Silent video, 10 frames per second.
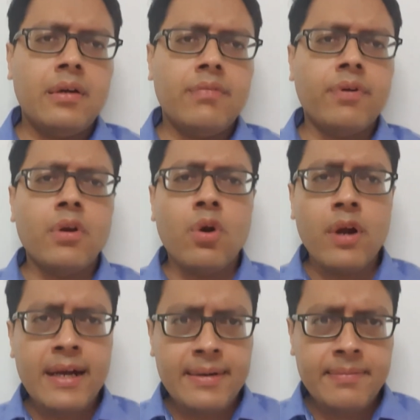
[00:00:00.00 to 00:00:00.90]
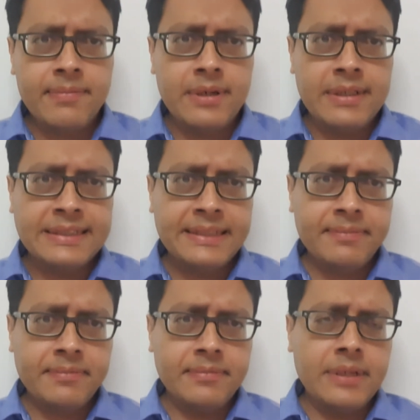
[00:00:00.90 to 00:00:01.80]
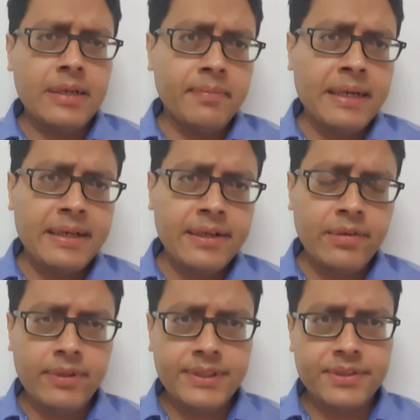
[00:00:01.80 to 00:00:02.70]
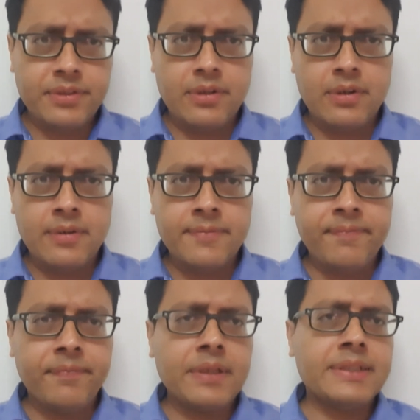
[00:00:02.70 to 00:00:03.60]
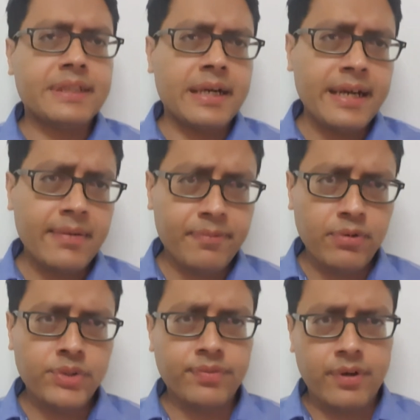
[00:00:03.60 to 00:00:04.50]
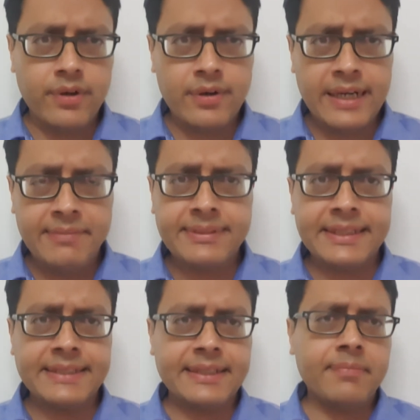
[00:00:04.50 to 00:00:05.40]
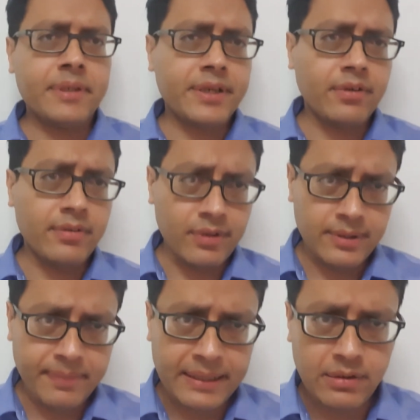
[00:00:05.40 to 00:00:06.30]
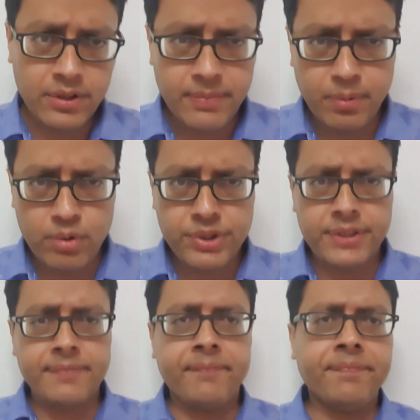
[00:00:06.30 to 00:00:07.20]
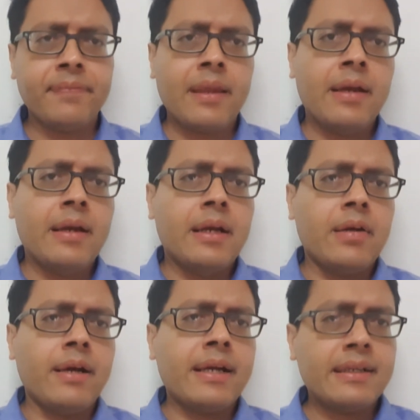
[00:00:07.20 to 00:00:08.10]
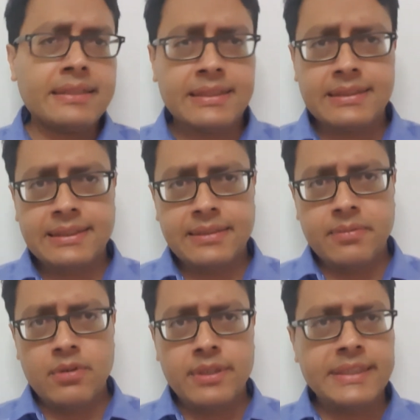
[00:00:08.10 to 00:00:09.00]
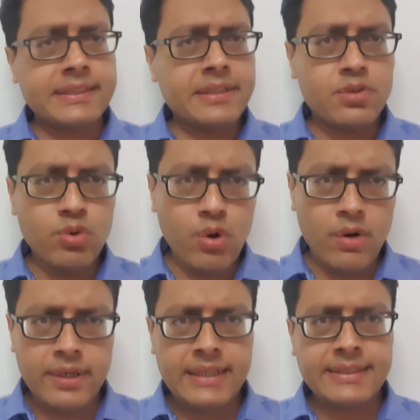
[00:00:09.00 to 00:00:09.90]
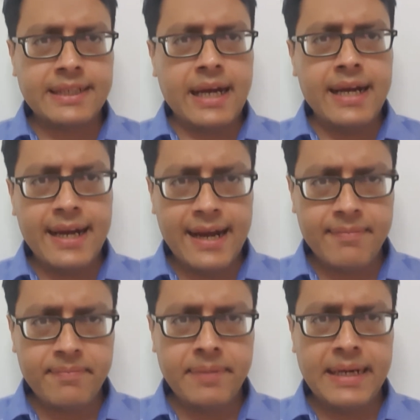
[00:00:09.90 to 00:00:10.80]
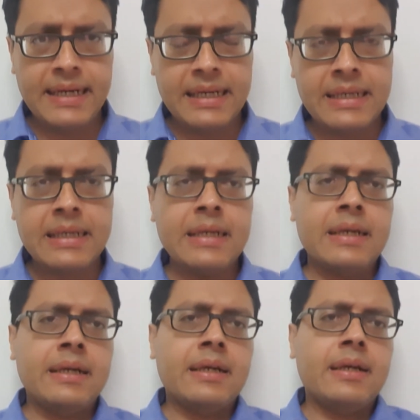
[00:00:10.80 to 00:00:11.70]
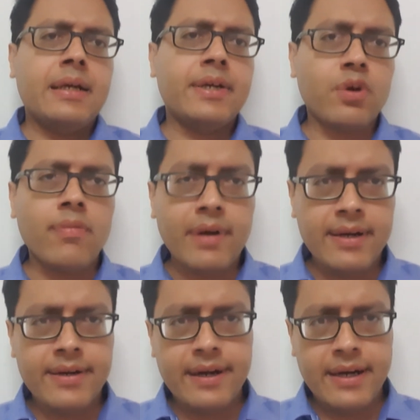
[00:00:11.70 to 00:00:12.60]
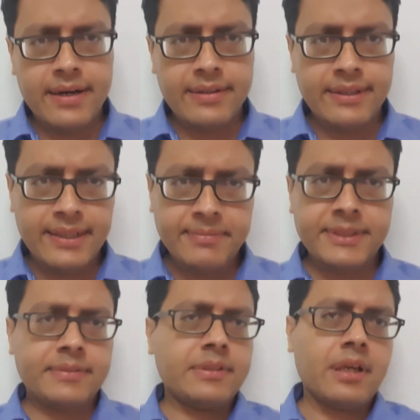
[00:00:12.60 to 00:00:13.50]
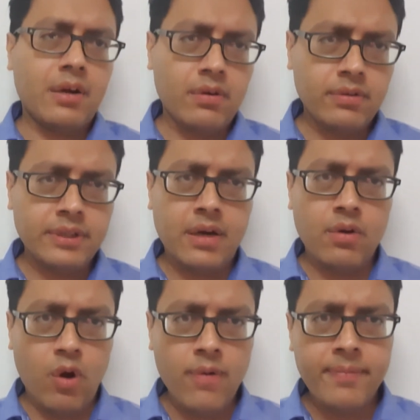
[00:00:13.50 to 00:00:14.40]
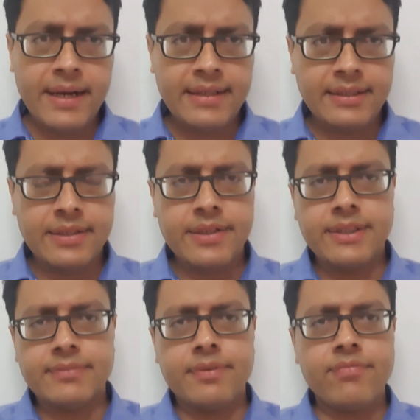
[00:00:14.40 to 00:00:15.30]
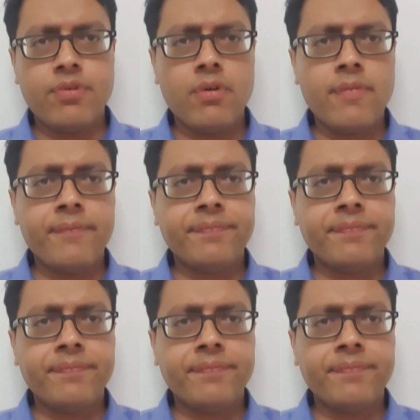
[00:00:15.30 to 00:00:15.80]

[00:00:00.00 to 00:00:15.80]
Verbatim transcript: for long I have received uh, many requests on study approach for AIIMS exam, particularly for the pathology portion. Now I can discuss about this in two contexts. I have been a top 100 ranker in the AIIMS long, long back, 13 years before.